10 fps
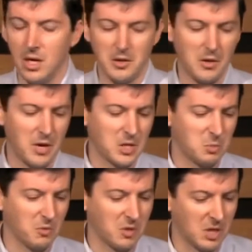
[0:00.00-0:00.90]
On the other hand, it's
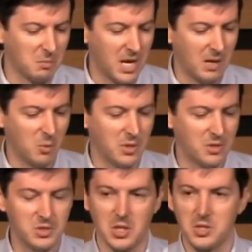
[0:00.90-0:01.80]
perfectly compatible
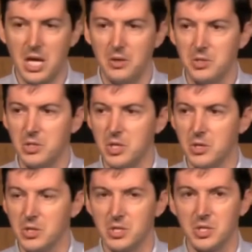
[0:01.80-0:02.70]
with 6,000
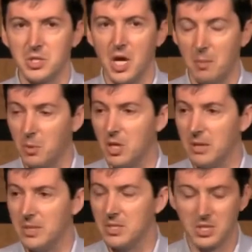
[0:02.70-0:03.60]
years because it's an upper limit.